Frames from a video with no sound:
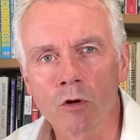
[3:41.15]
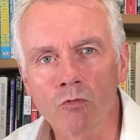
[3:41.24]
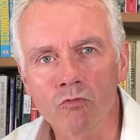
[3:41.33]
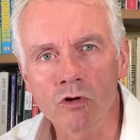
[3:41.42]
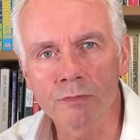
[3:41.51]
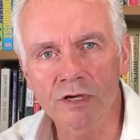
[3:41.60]

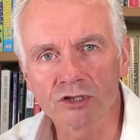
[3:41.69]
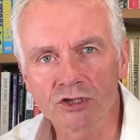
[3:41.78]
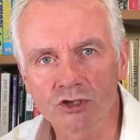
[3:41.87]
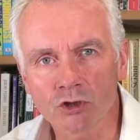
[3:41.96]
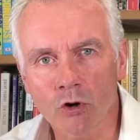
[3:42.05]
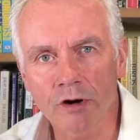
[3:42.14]
will be
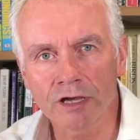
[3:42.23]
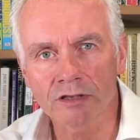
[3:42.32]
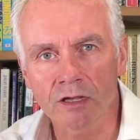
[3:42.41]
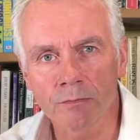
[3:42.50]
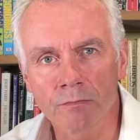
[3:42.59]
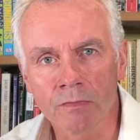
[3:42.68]
ensuring
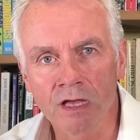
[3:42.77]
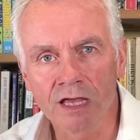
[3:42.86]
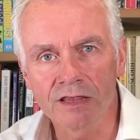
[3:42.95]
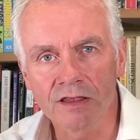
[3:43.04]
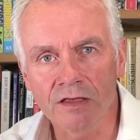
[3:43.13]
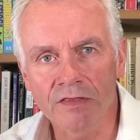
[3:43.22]
them
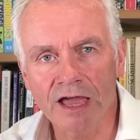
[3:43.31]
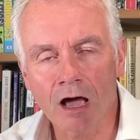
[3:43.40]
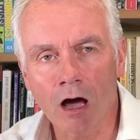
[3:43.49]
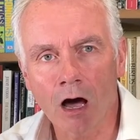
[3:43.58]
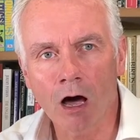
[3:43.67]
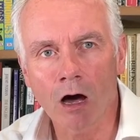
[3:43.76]
that they
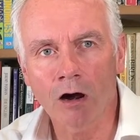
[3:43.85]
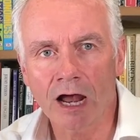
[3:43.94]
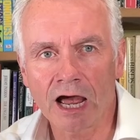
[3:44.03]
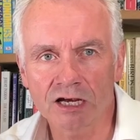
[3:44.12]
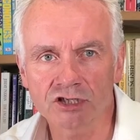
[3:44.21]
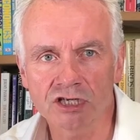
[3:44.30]
are
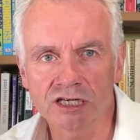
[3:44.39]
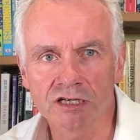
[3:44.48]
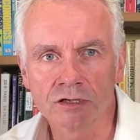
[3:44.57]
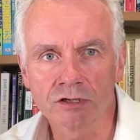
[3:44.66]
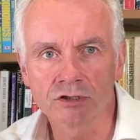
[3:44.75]
actually